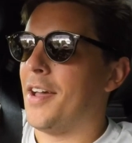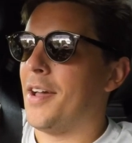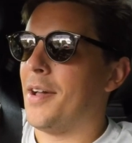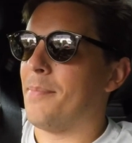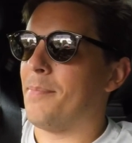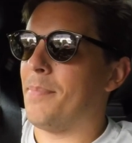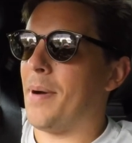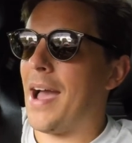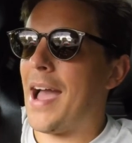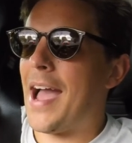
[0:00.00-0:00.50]

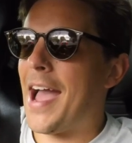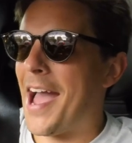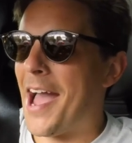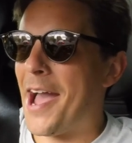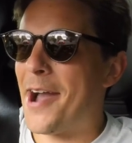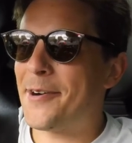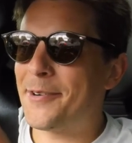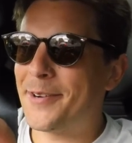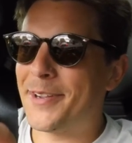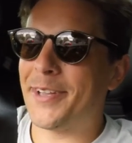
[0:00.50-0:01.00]
But
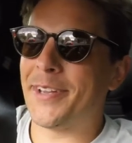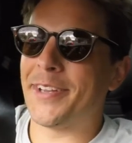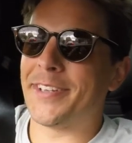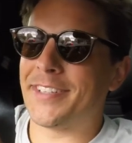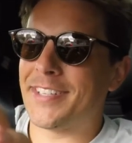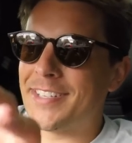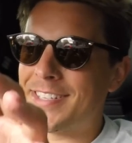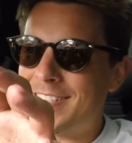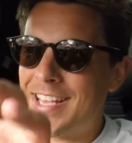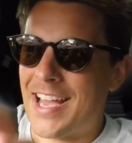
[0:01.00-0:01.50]
how good
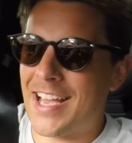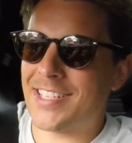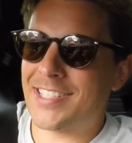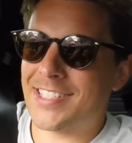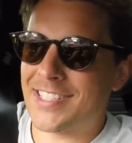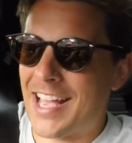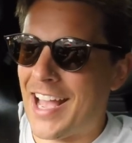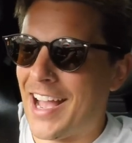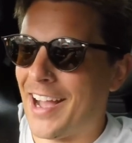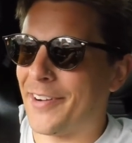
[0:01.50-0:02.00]
does that
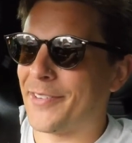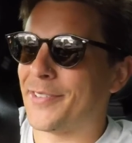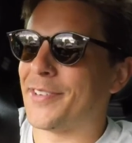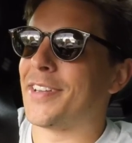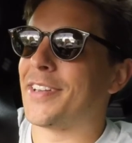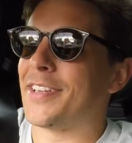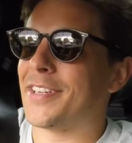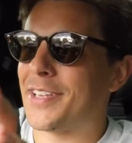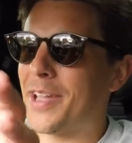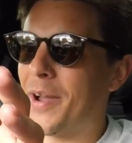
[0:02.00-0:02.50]

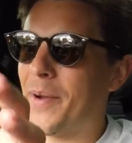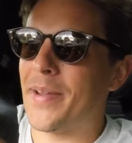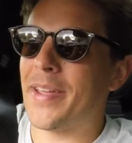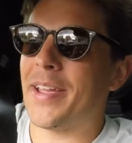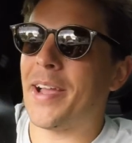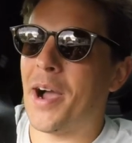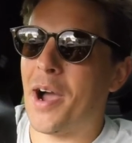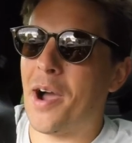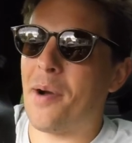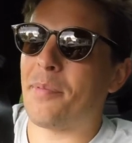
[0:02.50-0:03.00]
sound
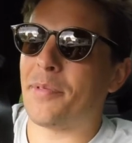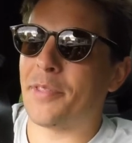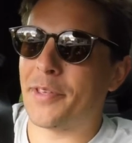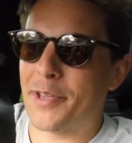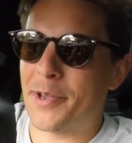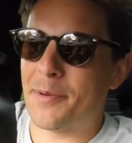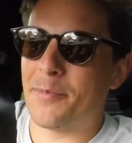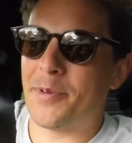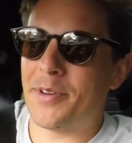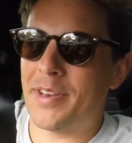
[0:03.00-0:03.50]
going up the
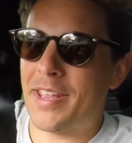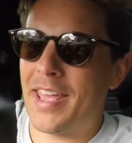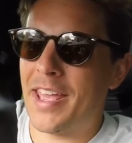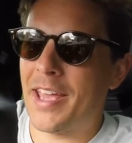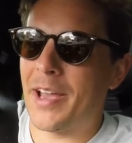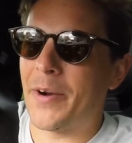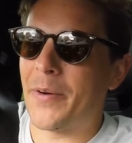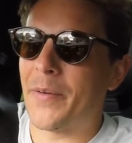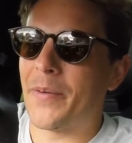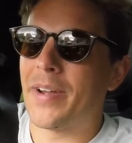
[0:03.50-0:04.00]
Goodwood
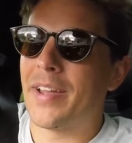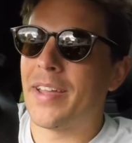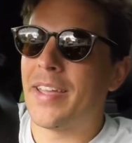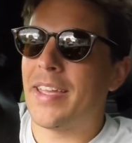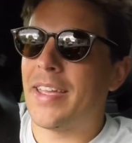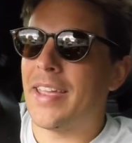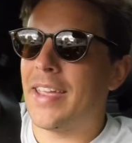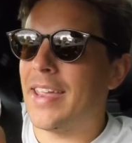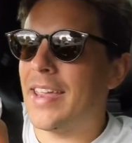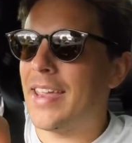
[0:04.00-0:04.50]
Hill?
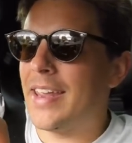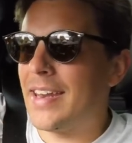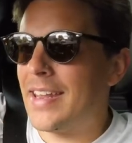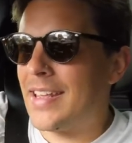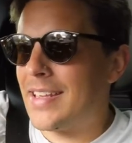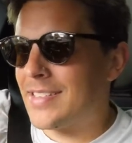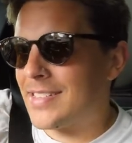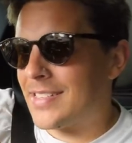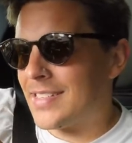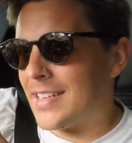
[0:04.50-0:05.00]
It
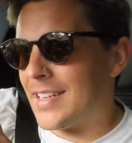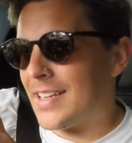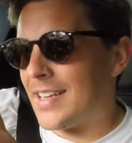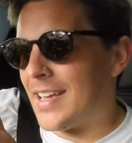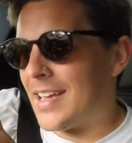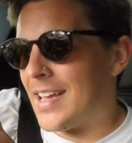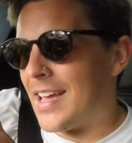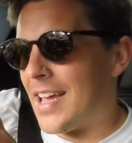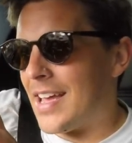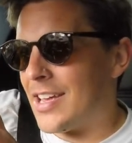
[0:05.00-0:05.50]
is
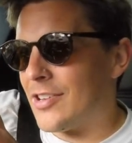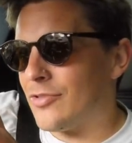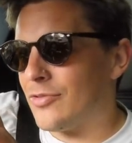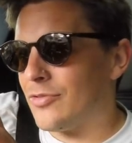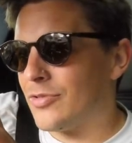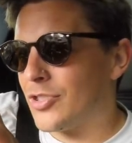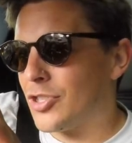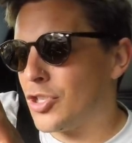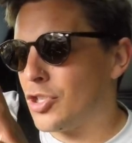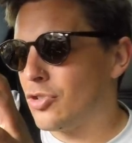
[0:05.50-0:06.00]

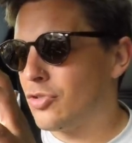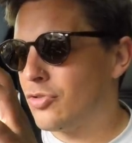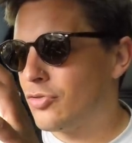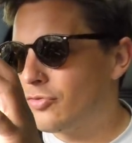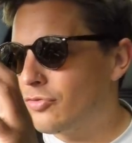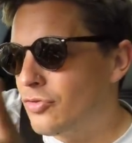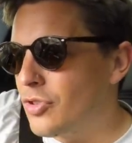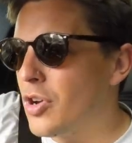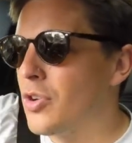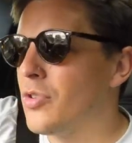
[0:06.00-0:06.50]

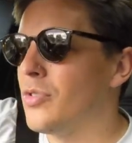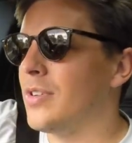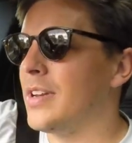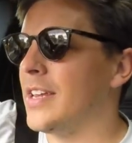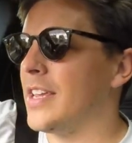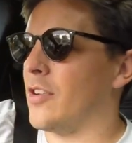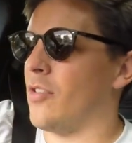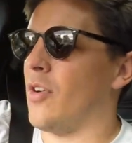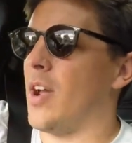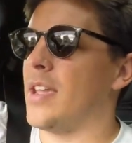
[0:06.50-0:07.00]

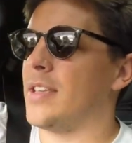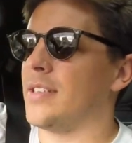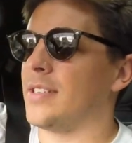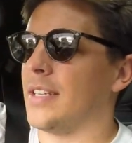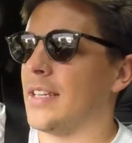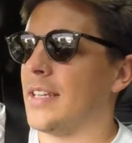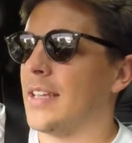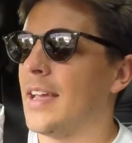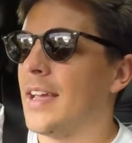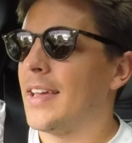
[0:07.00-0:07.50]
truly
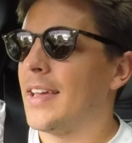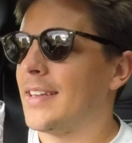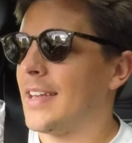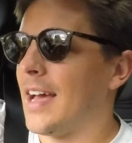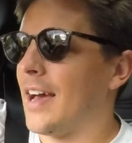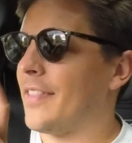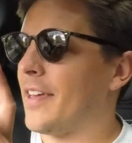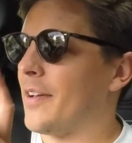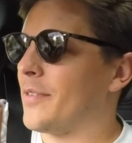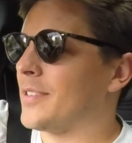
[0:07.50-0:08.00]
crazy.
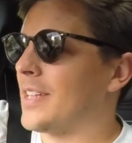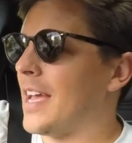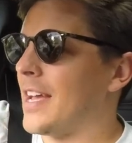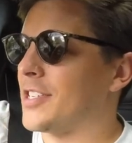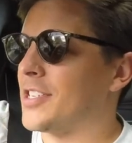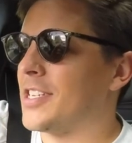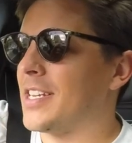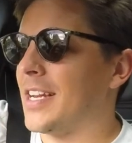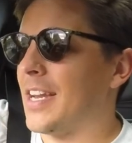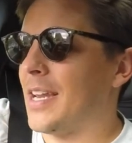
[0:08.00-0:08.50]
Now, there was
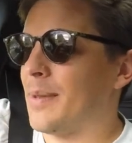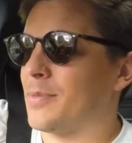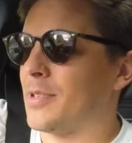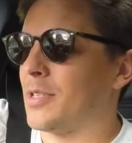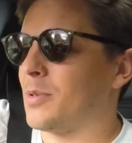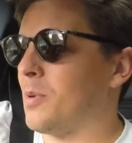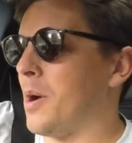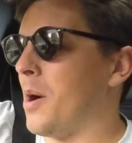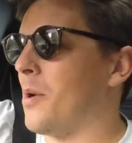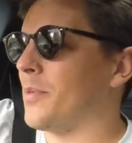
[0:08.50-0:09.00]
actually clips
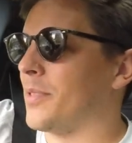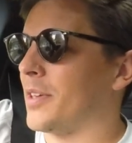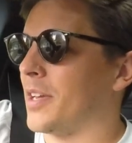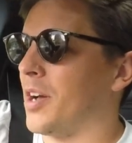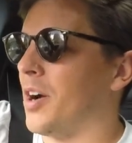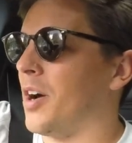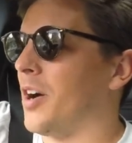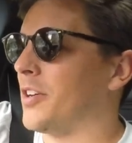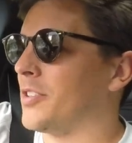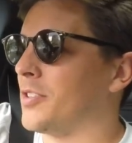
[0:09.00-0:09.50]
as well with the
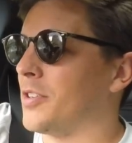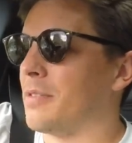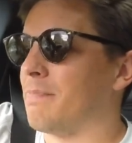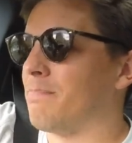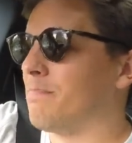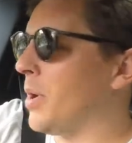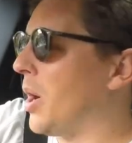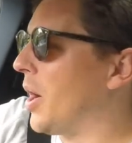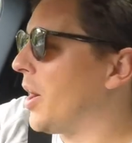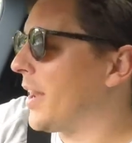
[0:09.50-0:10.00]
car doing
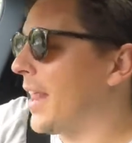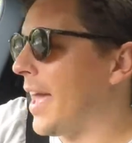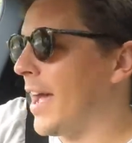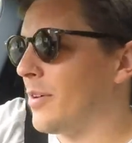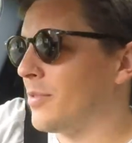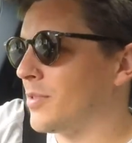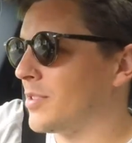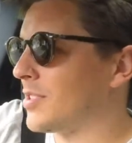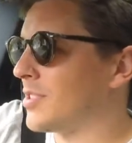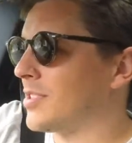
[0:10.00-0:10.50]

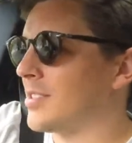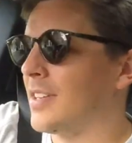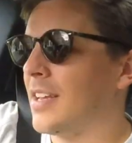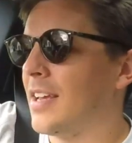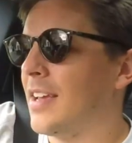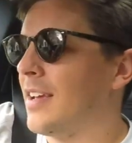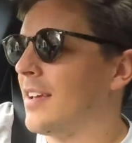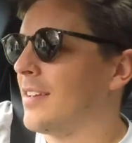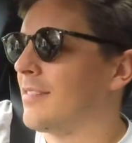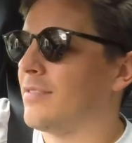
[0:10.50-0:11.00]
burnouts,
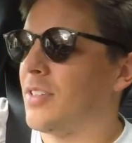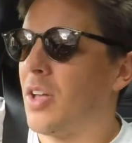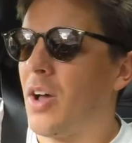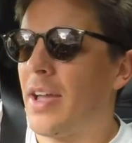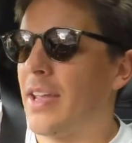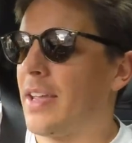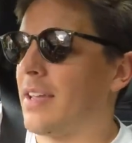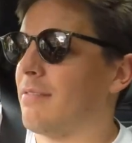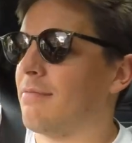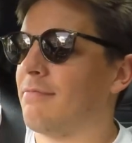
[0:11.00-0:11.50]

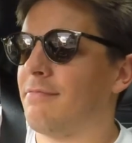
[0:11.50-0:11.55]
like